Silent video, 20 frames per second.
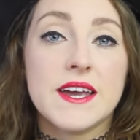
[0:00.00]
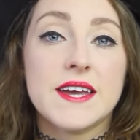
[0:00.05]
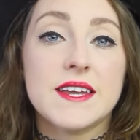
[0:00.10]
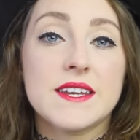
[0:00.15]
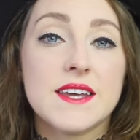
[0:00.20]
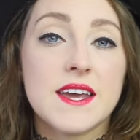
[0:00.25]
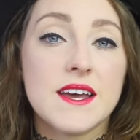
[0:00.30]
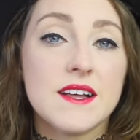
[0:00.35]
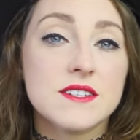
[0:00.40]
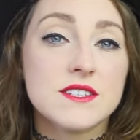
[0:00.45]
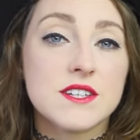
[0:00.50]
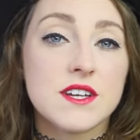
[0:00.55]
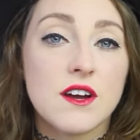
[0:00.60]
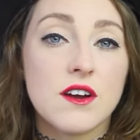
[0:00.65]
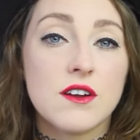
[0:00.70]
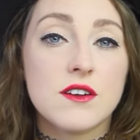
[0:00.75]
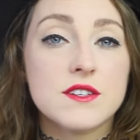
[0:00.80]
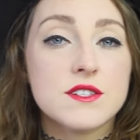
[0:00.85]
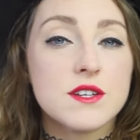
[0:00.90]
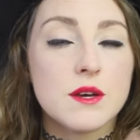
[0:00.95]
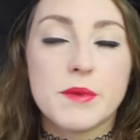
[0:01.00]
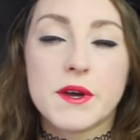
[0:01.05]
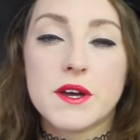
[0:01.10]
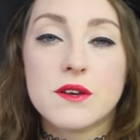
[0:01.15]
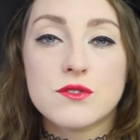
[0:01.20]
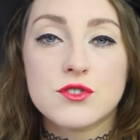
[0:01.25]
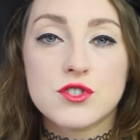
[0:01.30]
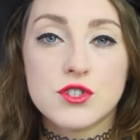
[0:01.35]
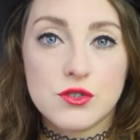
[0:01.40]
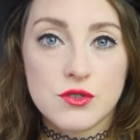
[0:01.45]
In Celtic Ireland,
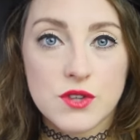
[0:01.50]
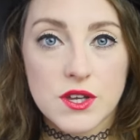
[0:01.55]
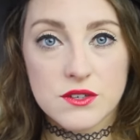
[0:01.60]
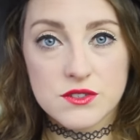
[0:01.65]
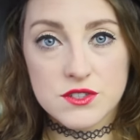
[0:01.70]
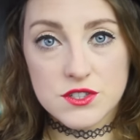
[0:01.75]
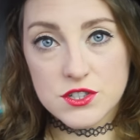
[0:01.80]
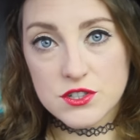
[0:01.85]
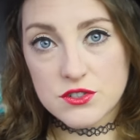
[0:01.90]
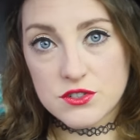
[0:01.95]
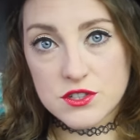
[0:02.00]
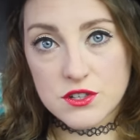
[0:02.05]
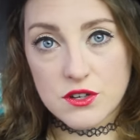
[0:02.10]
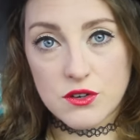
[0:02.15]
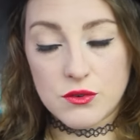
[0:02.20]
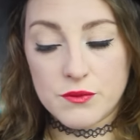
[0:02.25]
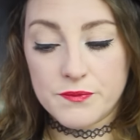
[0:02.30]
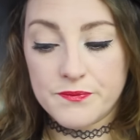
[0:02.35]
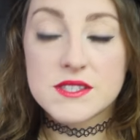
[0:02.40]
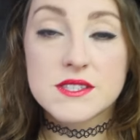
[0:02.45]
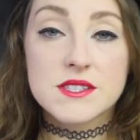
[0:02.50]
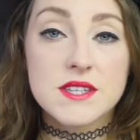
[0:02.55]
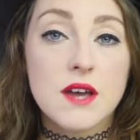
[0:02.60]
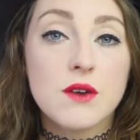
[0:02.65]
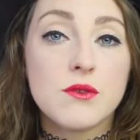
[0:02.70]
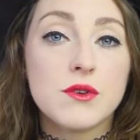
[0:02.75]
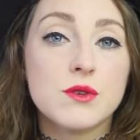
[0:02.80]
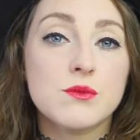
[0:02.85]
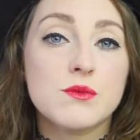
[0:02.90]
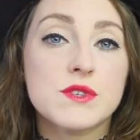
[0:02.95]
about two thousand years ago,
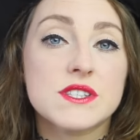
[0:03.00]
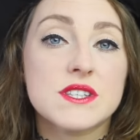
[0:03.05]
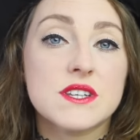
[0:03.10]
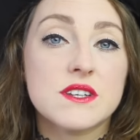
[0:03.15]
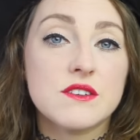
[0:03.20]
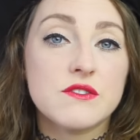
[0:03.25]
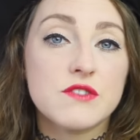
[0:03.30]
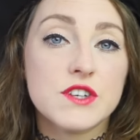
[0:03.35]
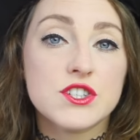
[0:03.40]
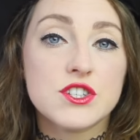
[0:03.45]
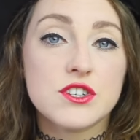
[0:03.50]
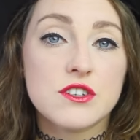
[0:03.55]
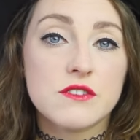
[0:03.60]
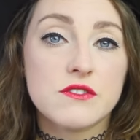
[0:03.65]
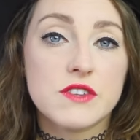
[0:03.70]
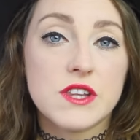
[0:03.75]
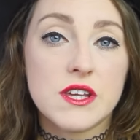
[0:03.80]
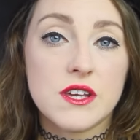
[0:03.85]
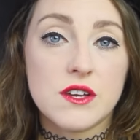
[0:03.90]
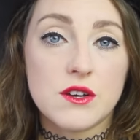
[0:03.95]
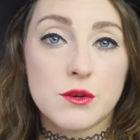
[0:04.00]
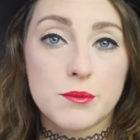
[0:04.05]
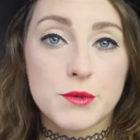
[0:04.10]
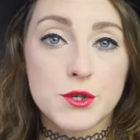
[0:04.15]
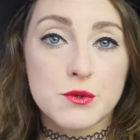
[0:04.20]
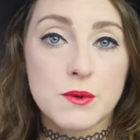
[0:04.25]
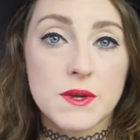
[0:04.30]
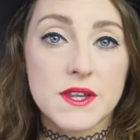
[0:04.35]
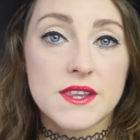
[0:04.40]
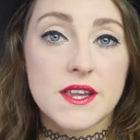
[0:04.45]
Samhain was the division of the year
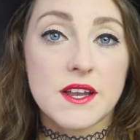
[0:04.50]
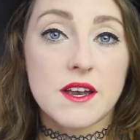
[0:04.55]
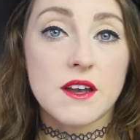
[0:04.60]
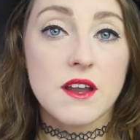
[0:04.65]
between the